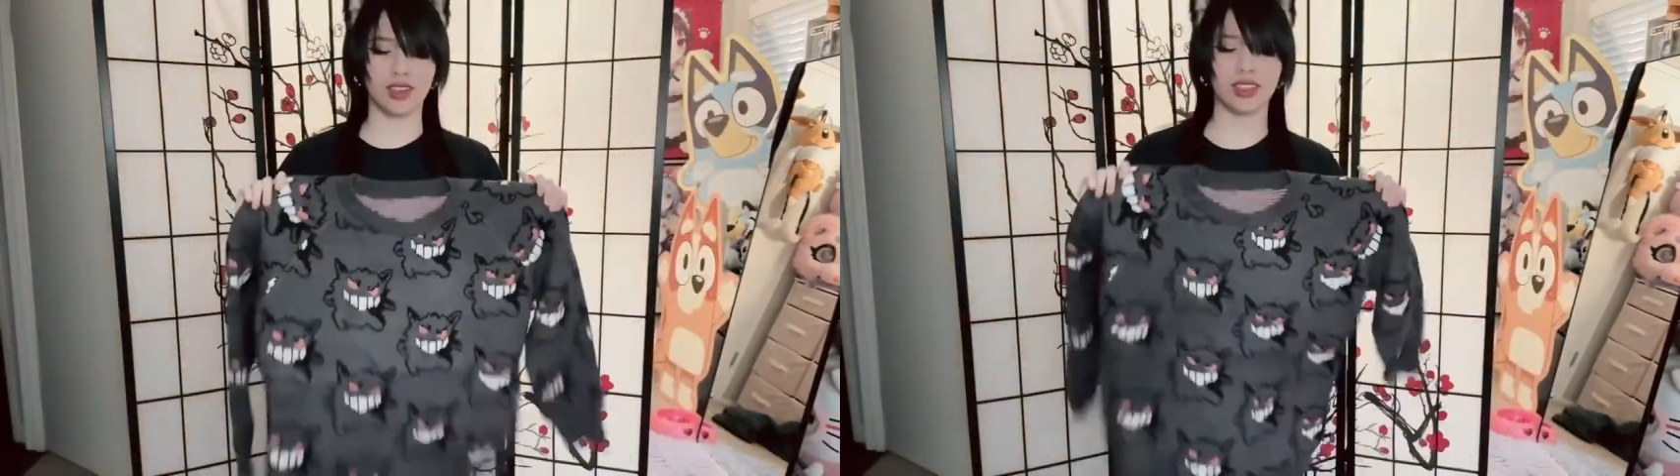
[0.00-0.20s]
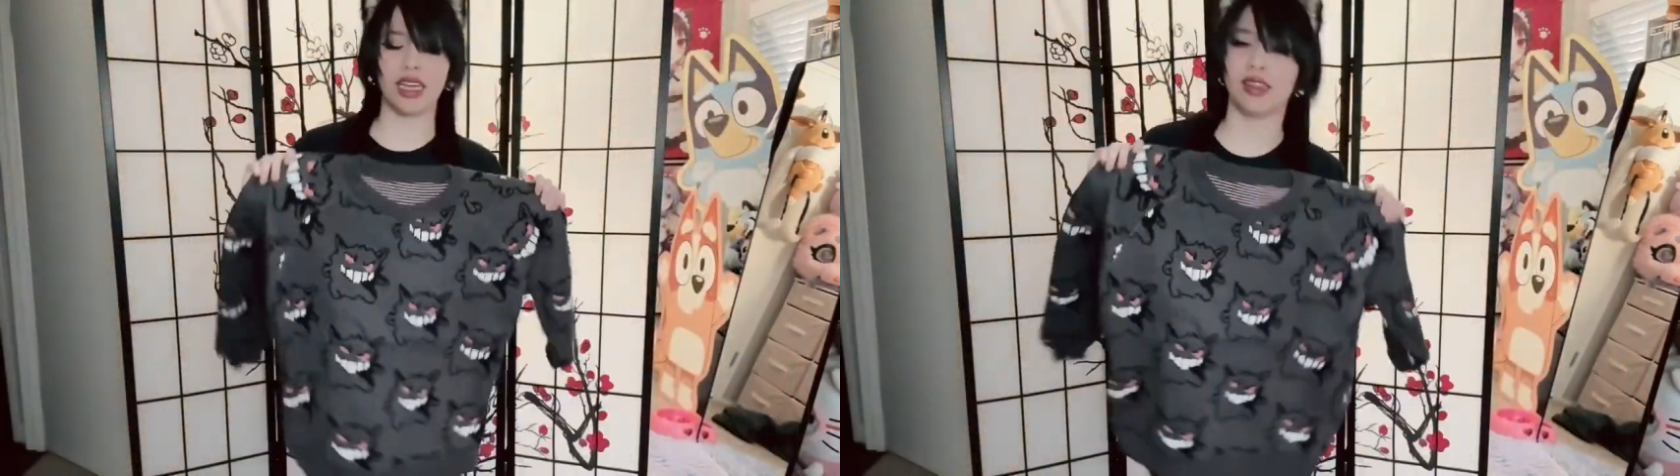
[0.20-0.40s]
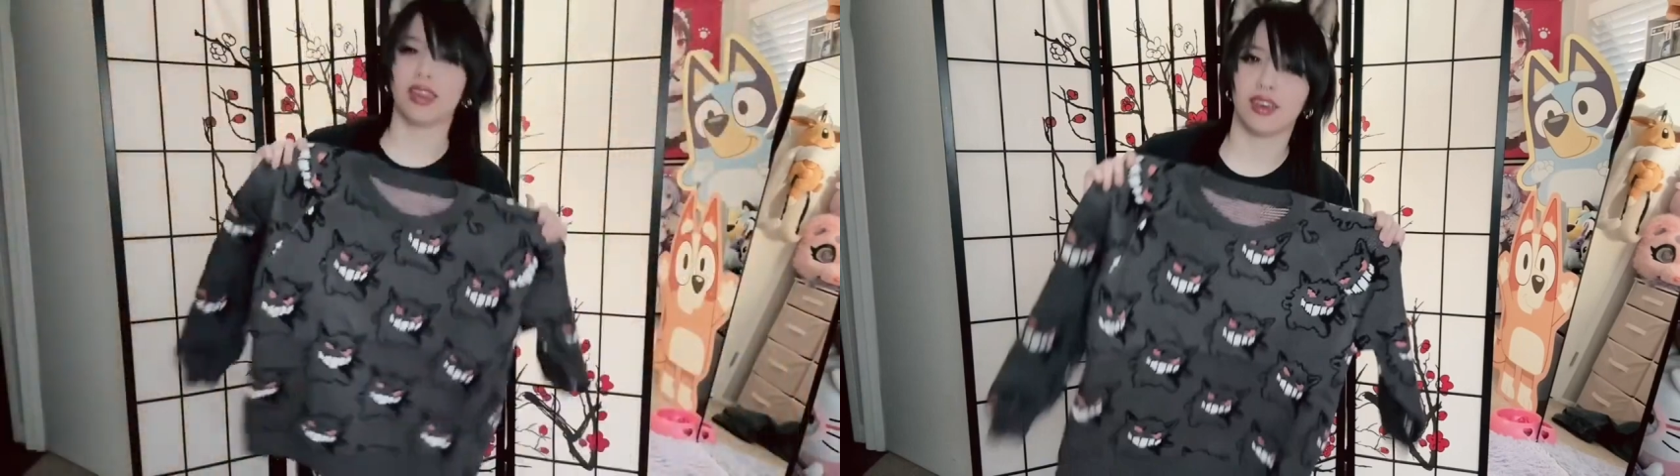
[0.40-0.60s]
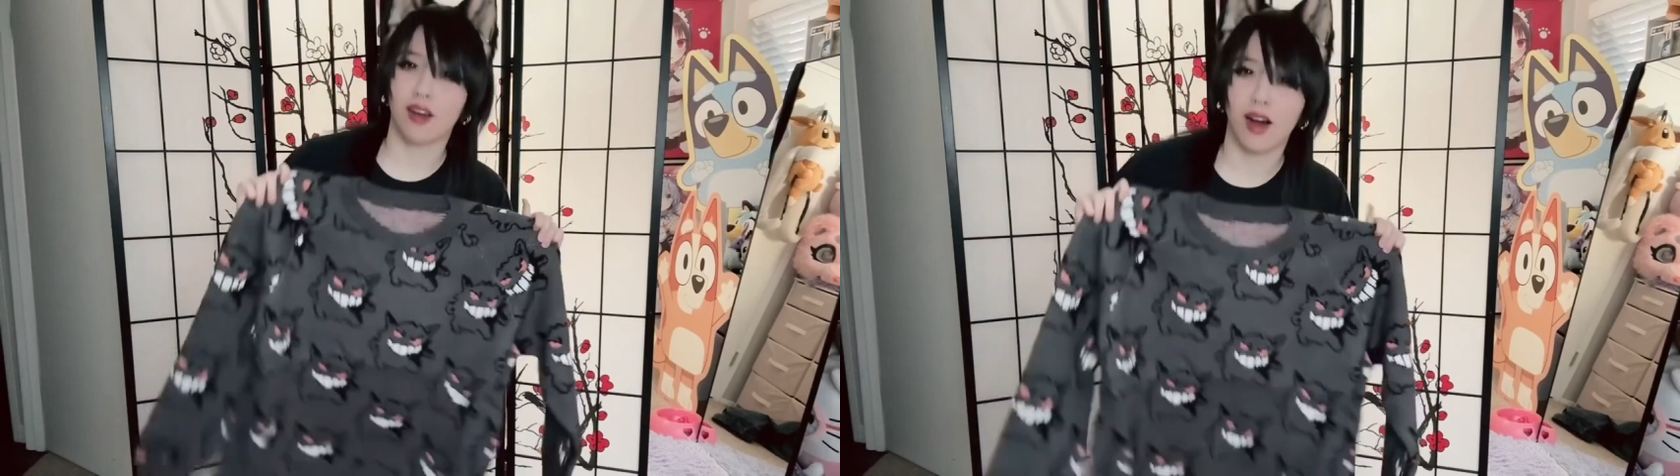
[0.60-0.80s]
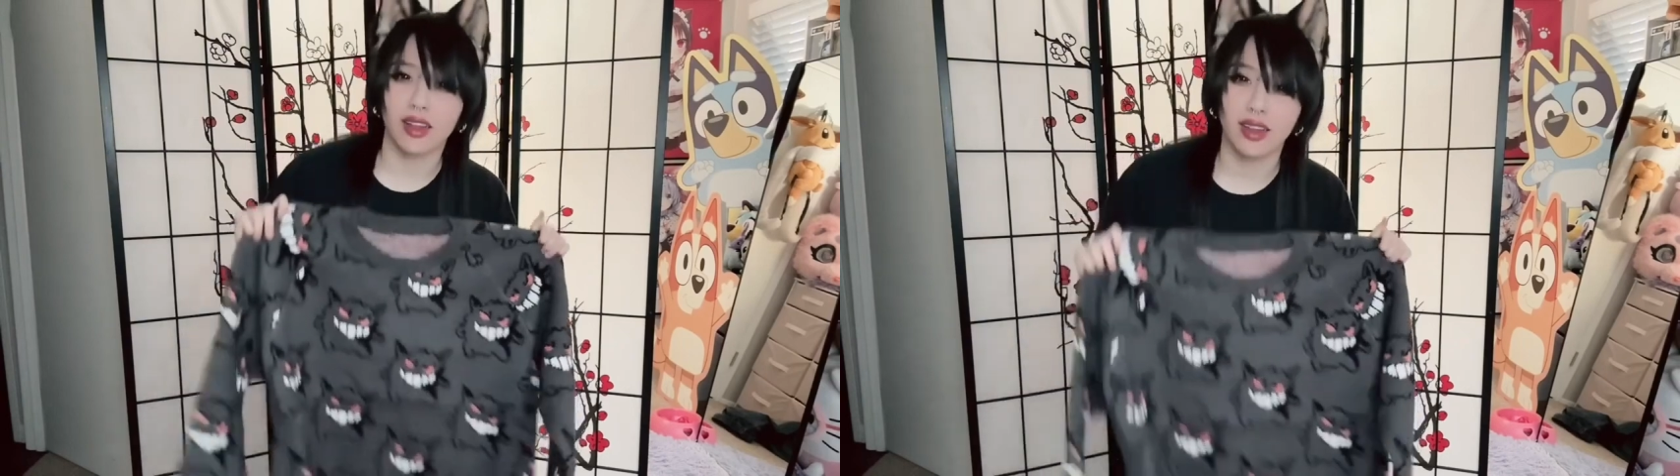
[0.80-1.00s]
their site they
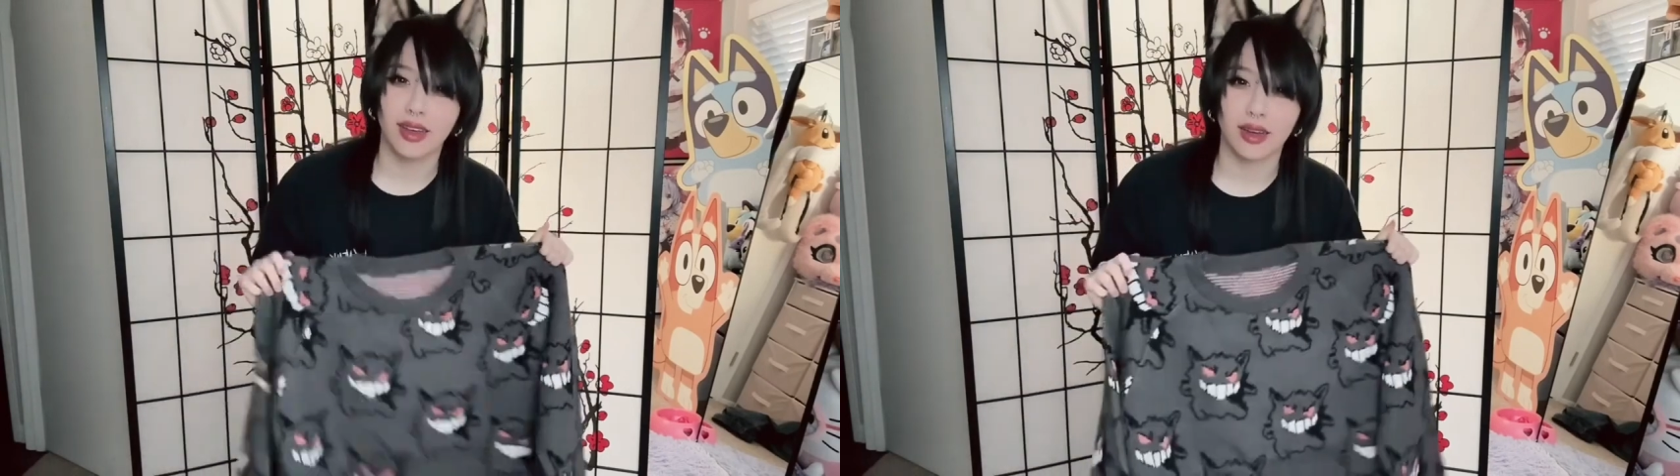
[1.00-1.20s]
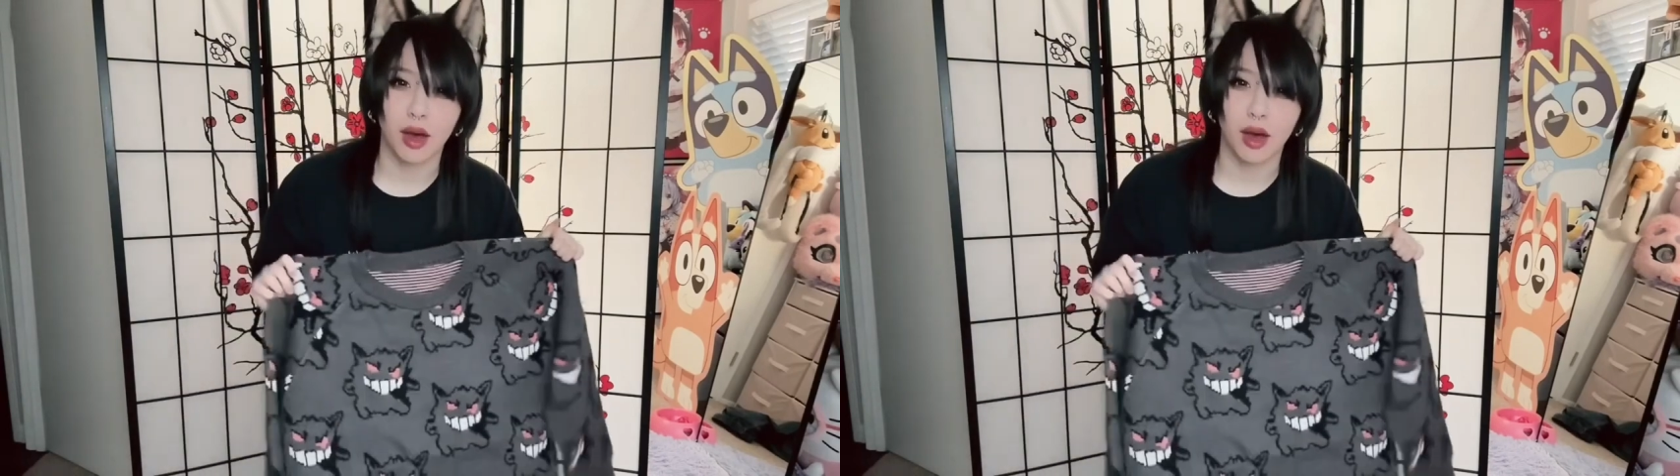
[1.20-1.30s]
call it